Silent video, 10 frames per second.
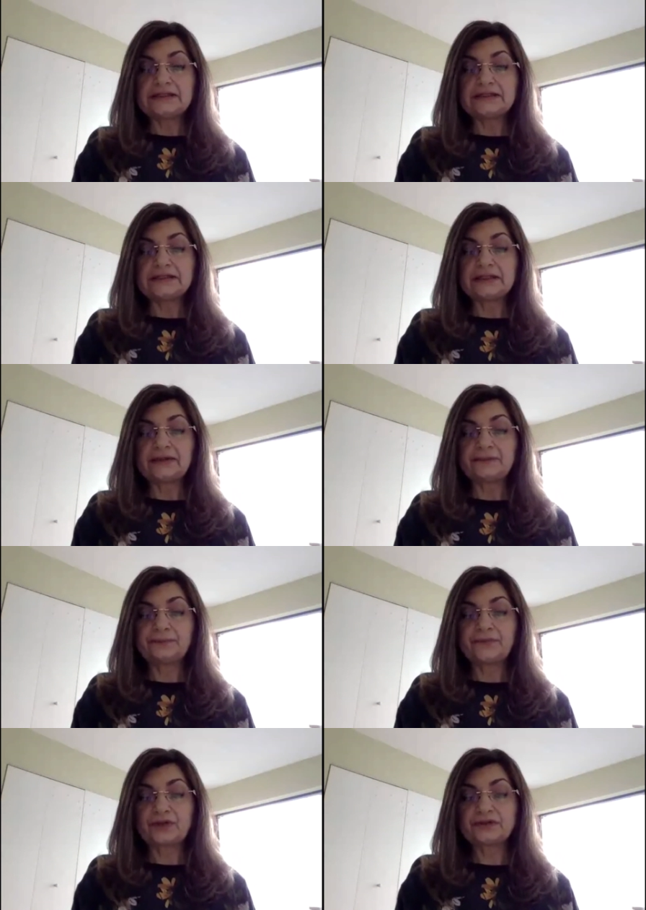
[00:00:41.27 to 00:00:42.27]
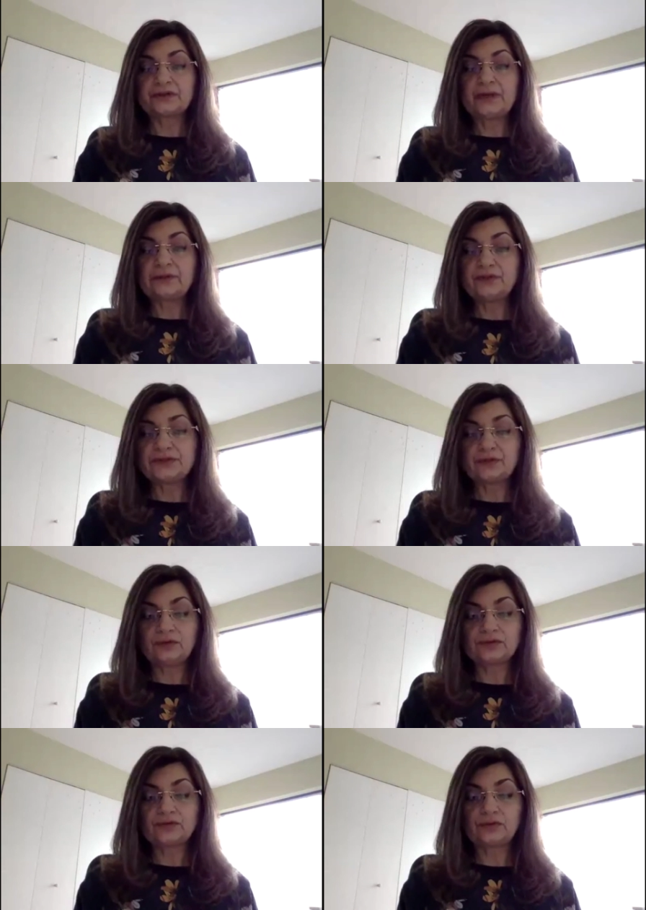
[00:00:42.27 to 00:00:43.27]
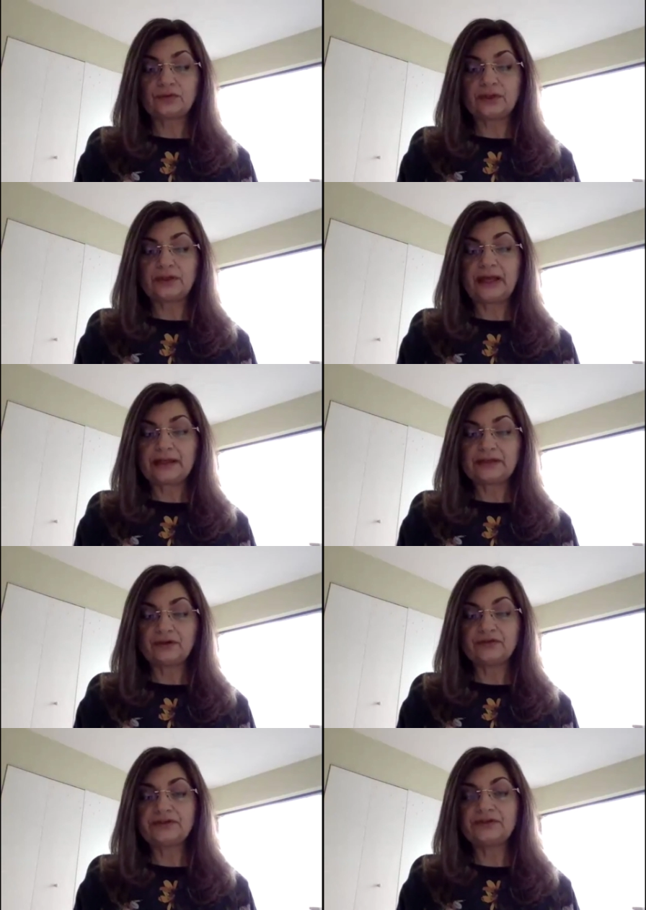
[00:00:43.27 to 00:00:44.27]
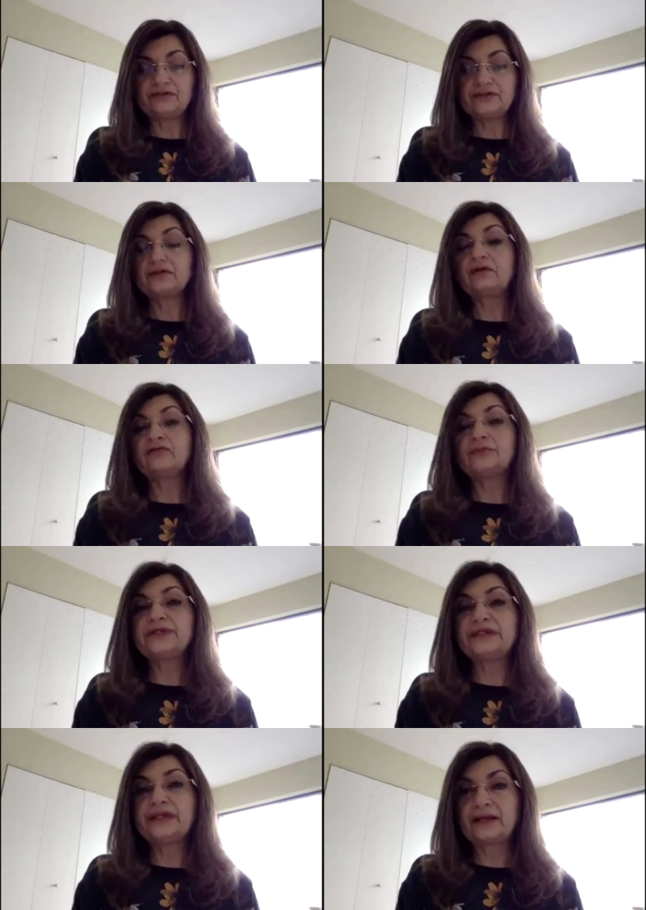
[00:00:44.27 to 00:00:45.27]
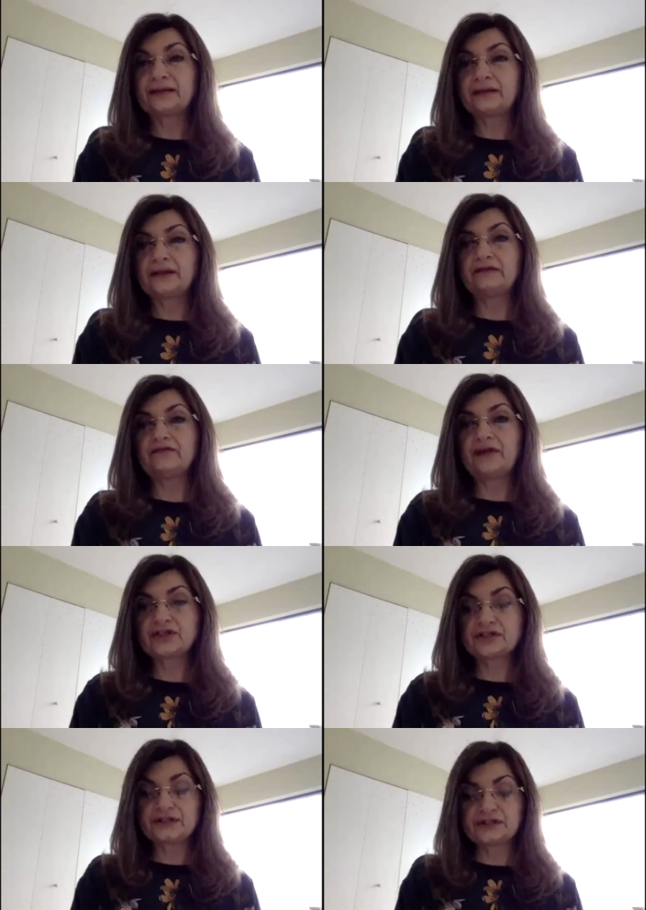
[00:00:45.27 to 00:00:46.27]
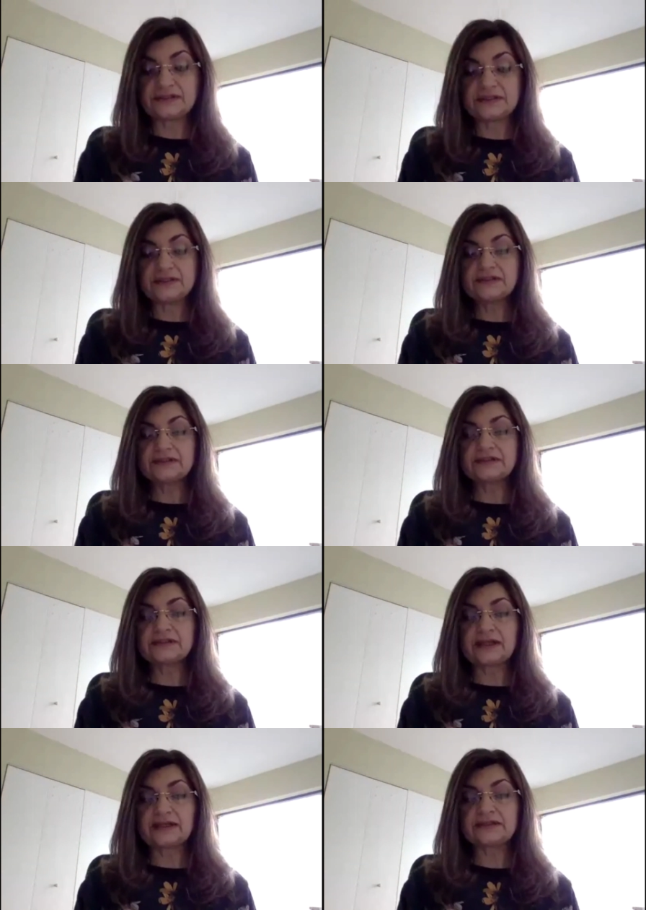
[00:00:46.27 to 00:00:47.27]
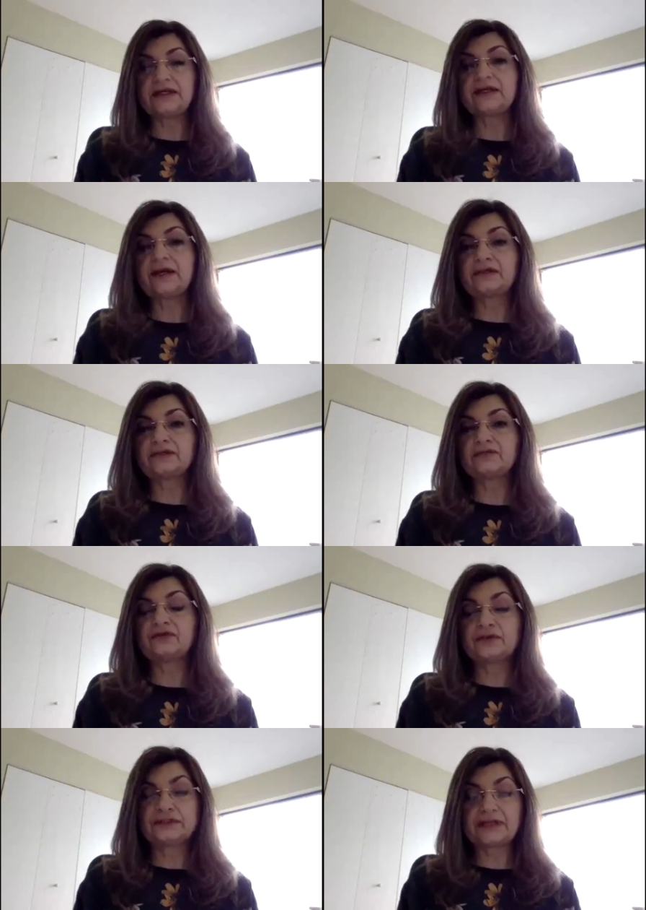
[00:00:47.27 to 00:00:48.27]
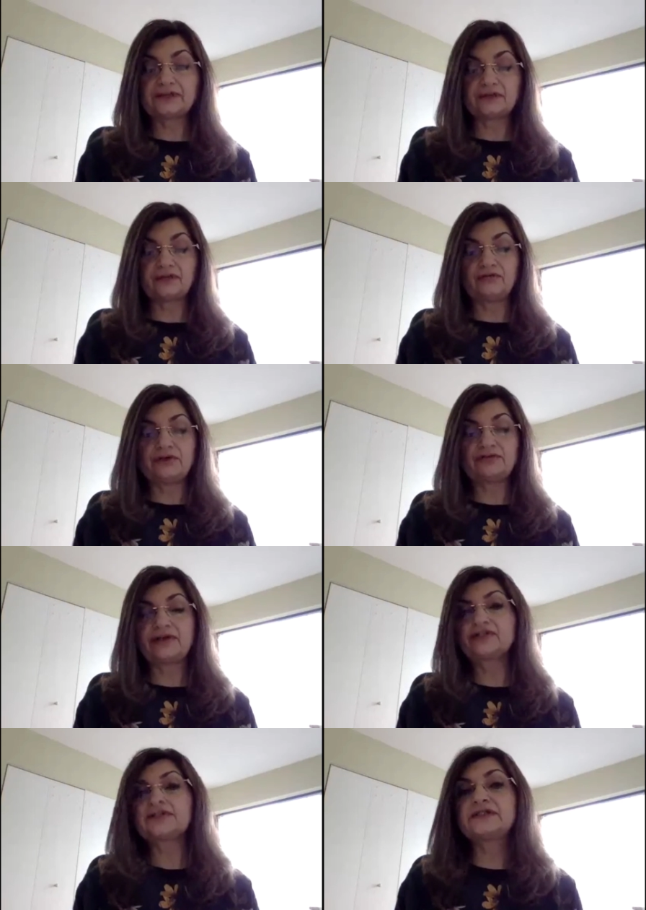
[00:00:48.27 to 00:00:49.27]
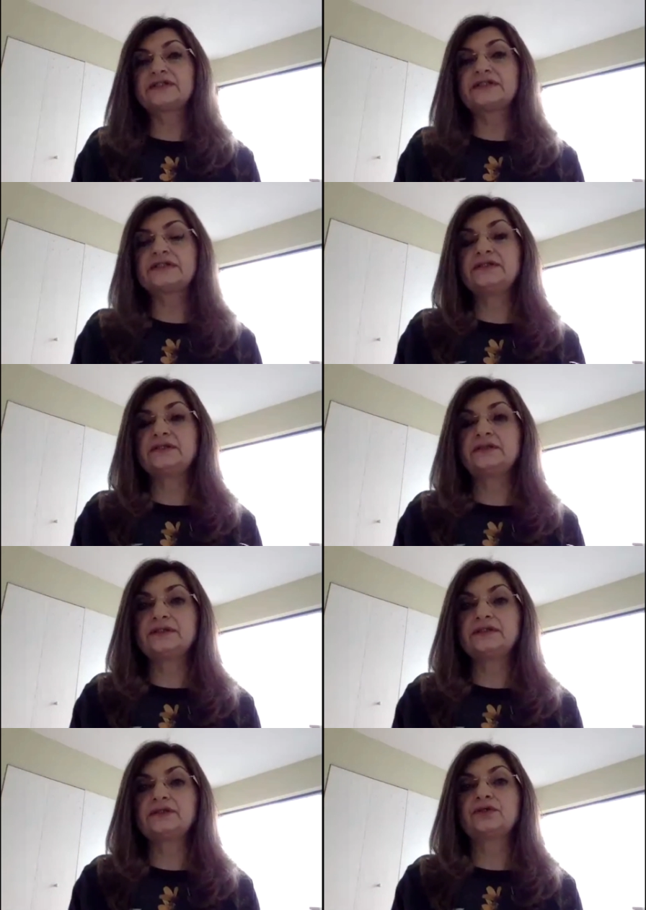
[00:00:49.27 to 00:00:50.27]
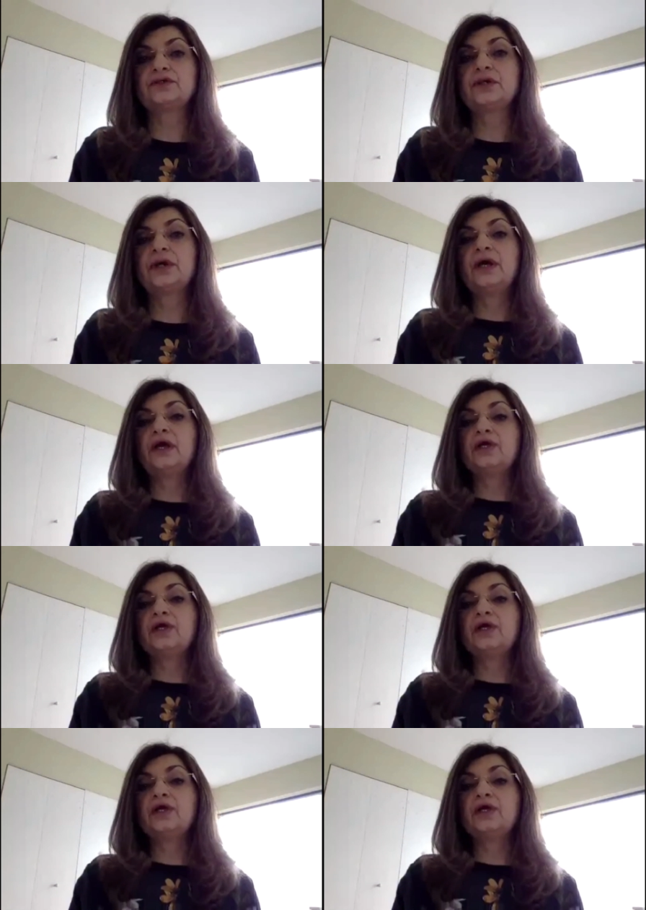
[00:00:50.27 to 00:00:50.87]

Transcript: Dr. Dbaibo is also head of the Division of Pediatric Infectious Diseases and director for the Center of Infectious Diseases Research.